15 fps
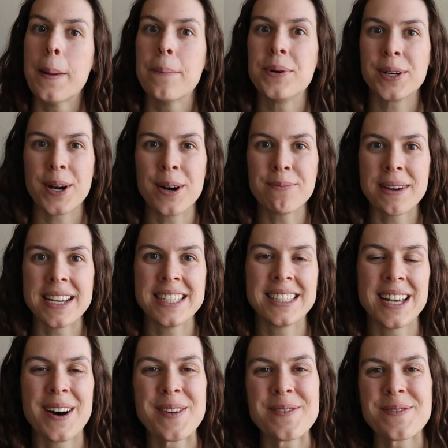put on
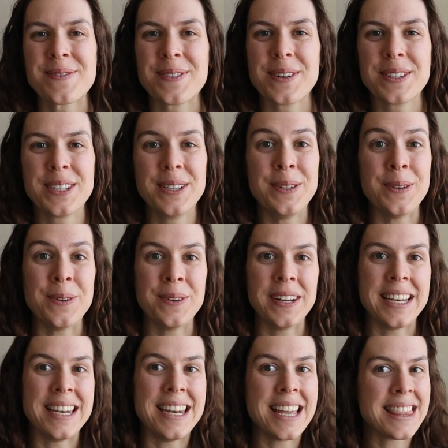myself to
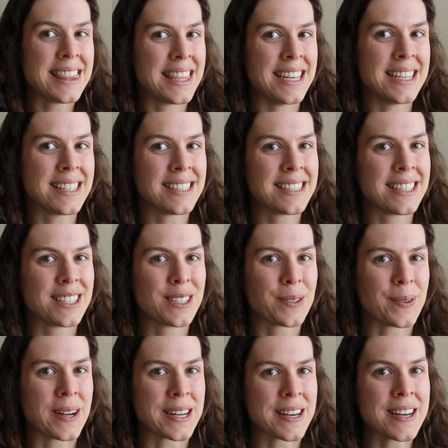knit this
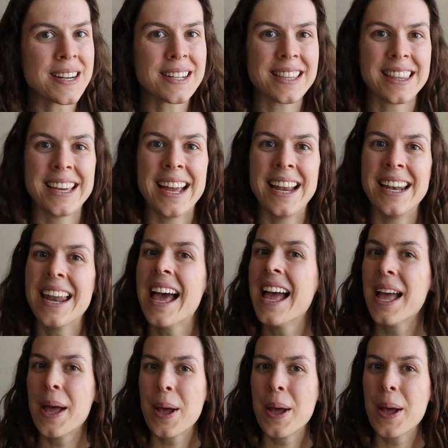sweater, then